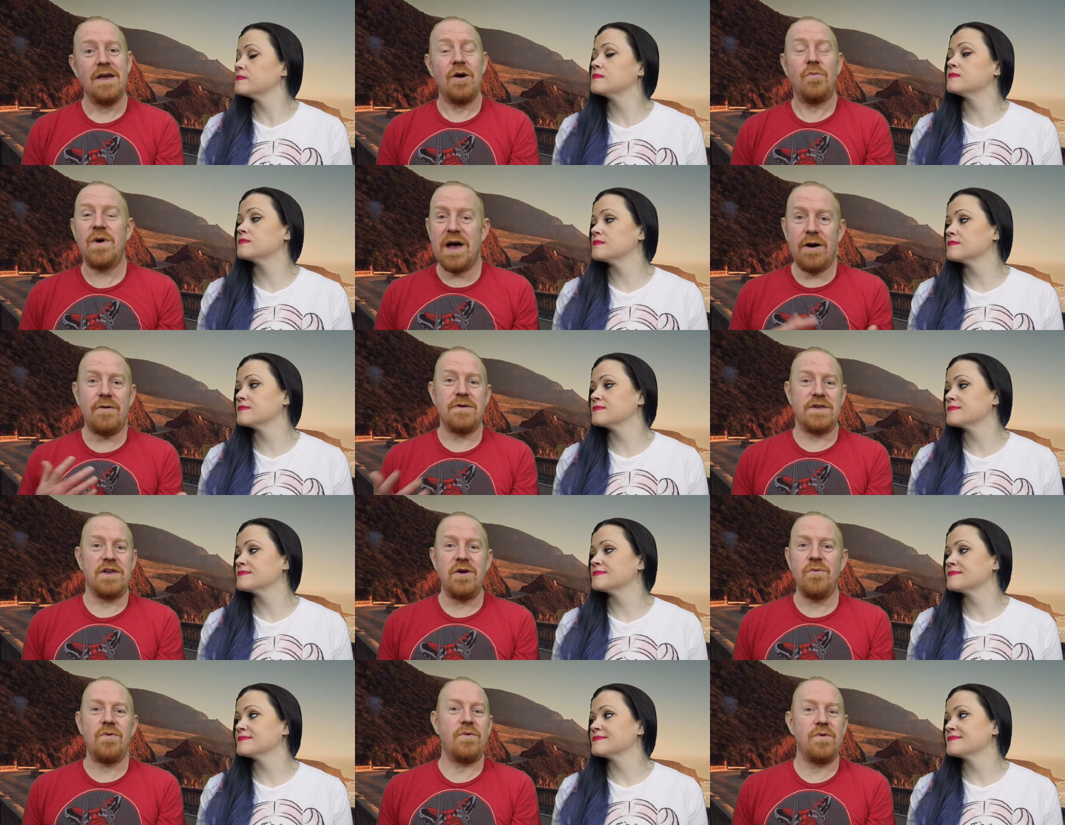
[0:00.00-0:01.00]
Speaker 1: Well,
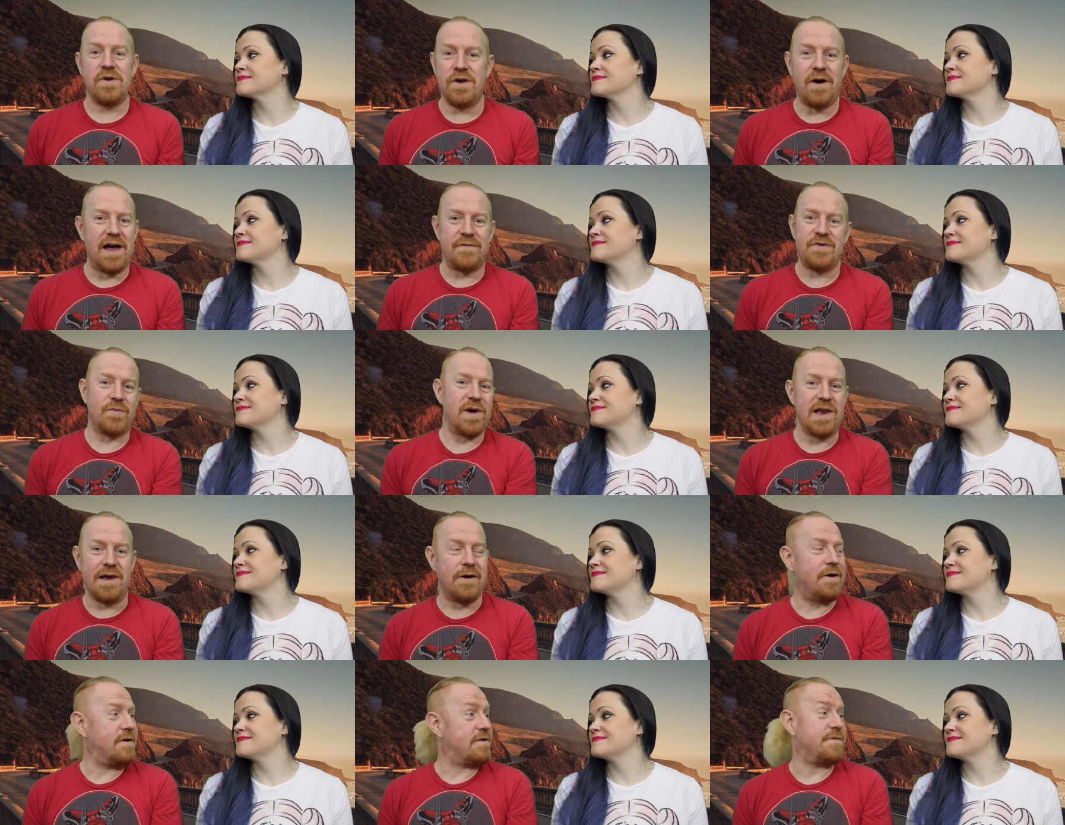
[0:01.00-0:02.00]
you will not have to wait
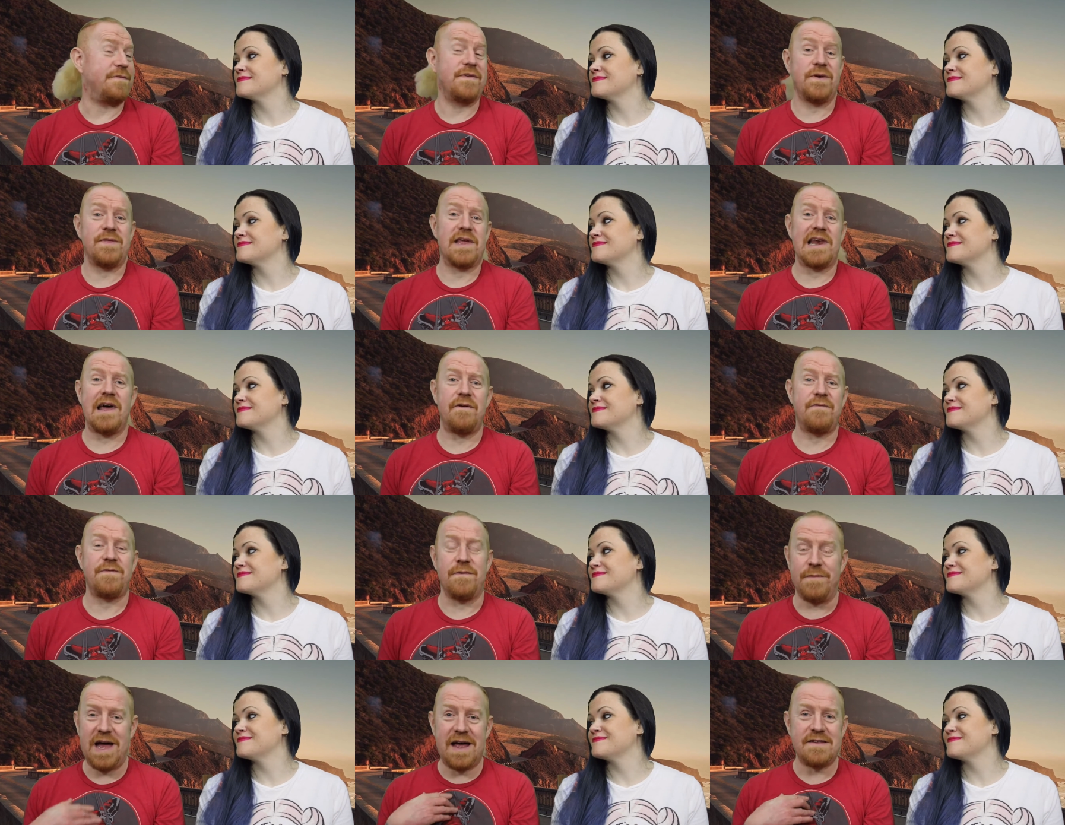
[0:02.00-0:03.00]
long to feel the love
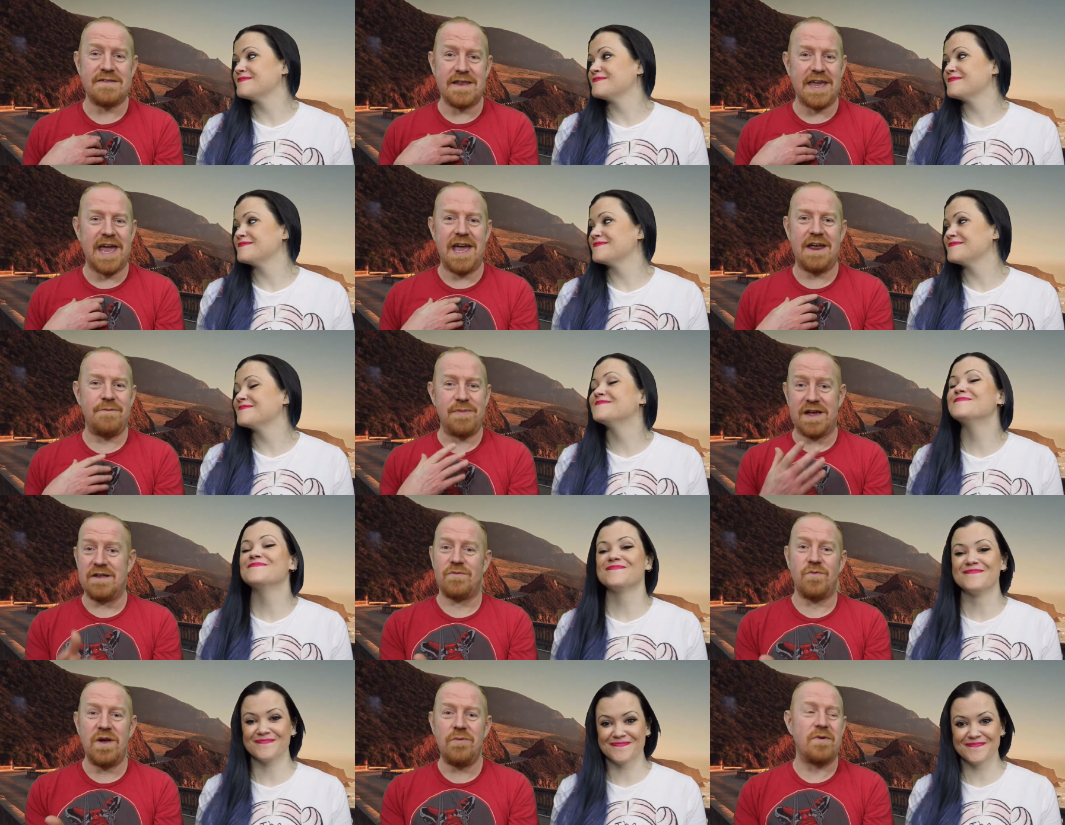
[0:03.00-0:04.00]
from us again
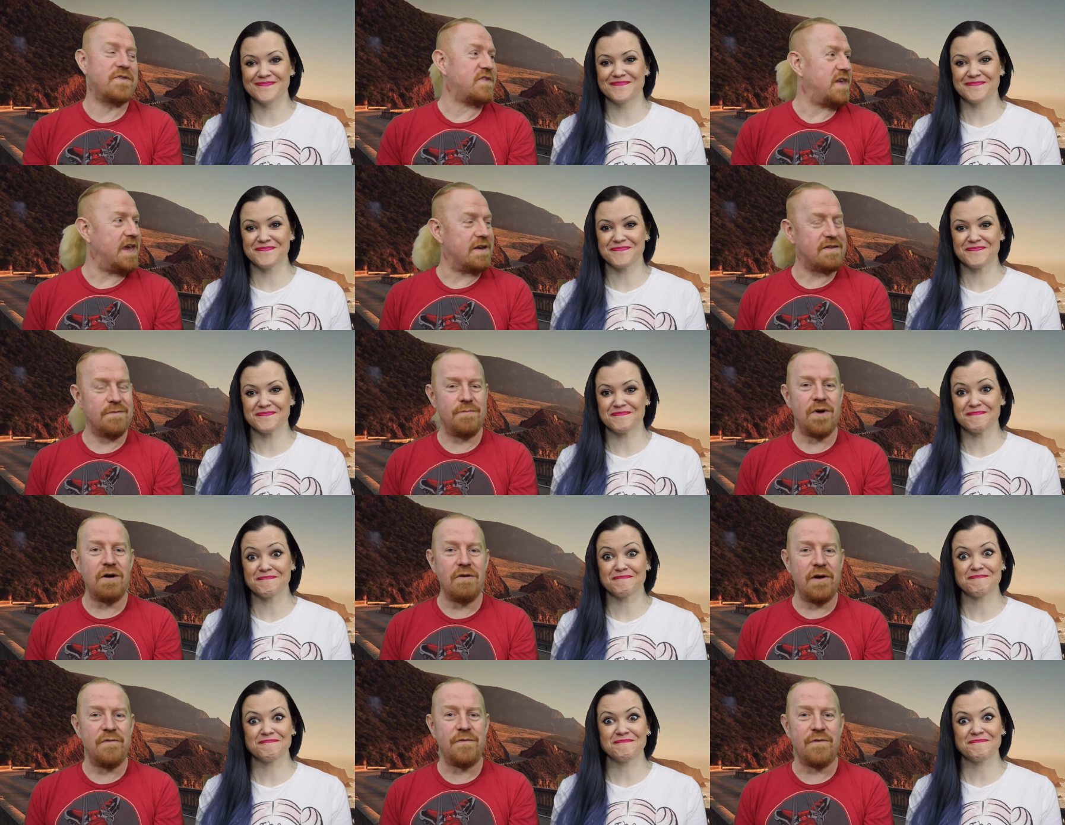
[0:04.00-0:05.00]
because we will see you
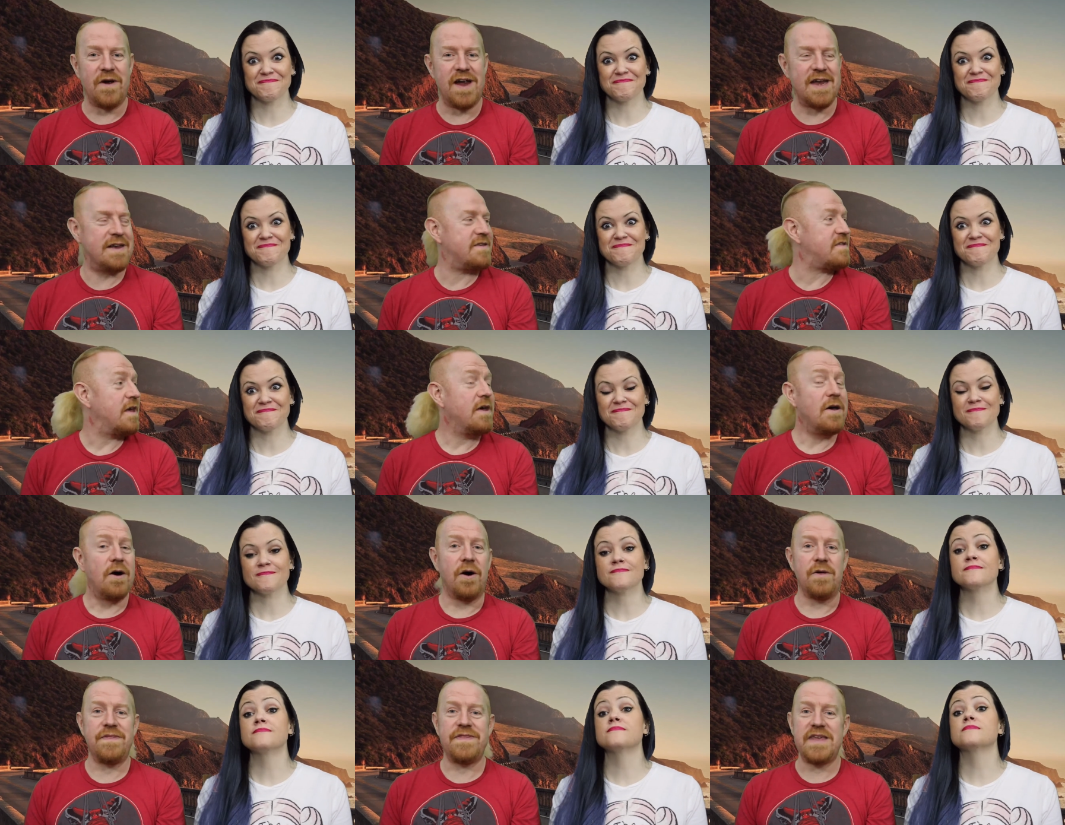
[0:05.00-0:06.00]
tomorrow, friends,
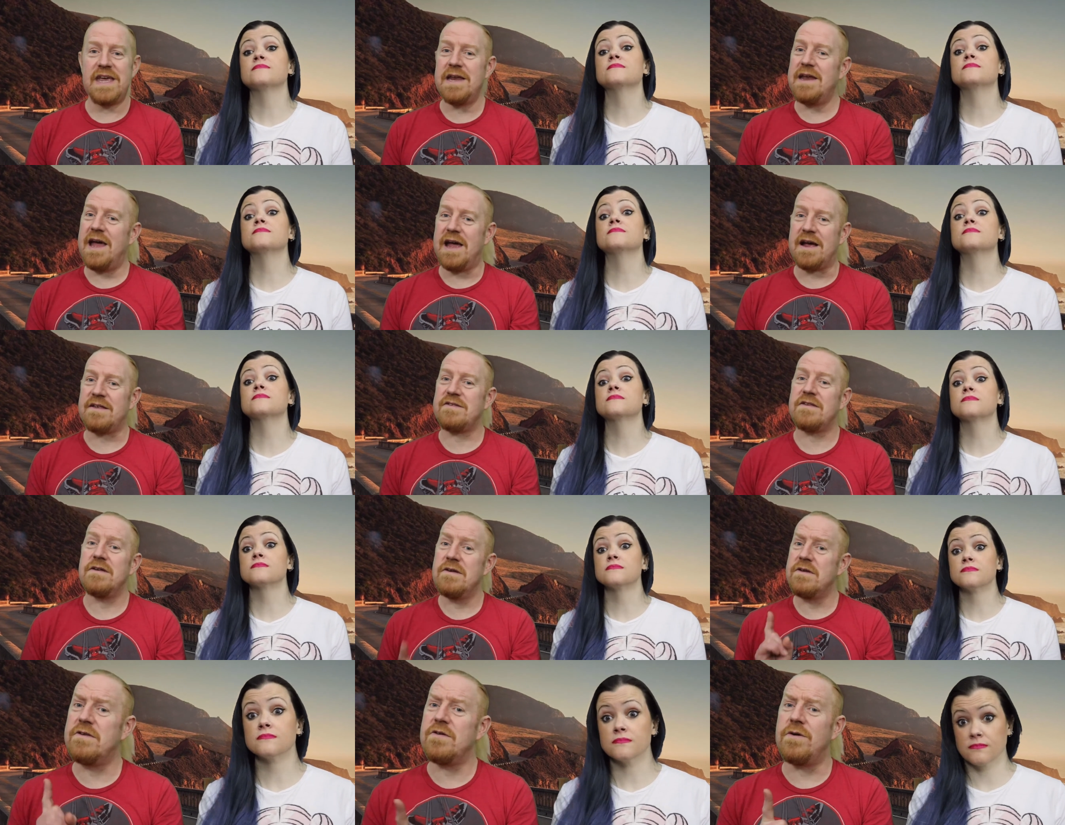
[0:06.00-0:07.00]
on the next
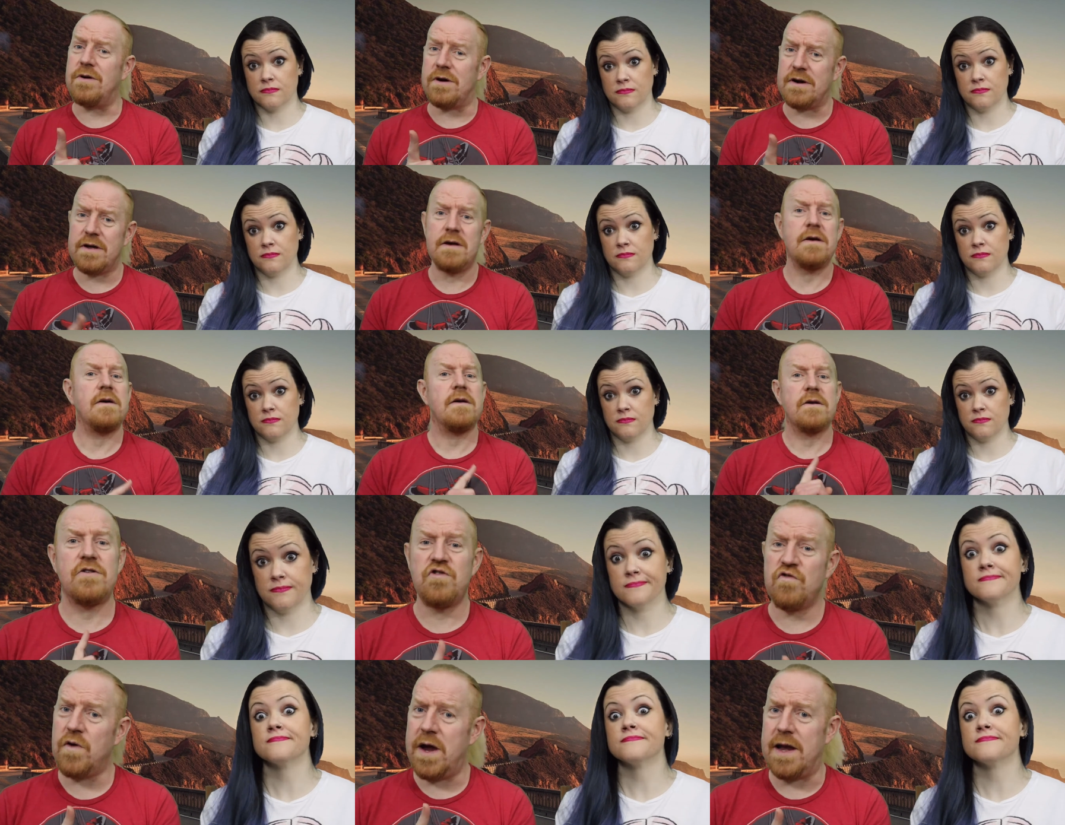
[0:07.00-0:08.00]
Dork
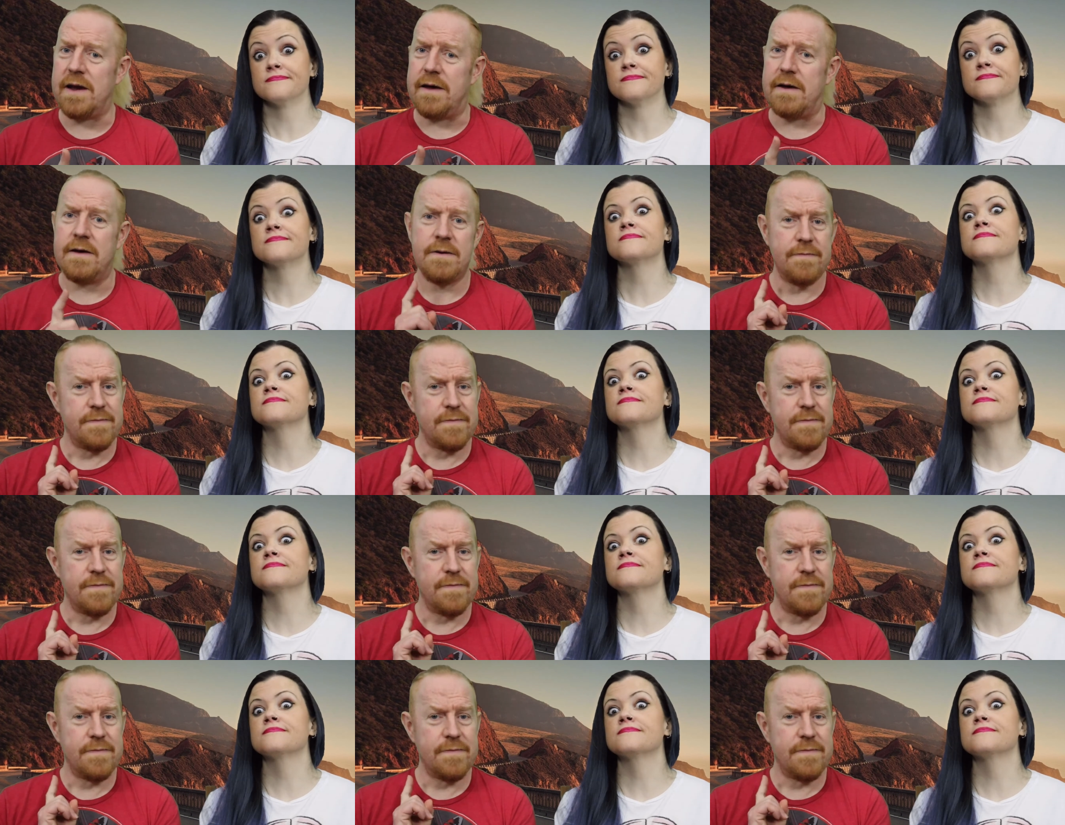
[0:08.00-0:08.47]
Trailer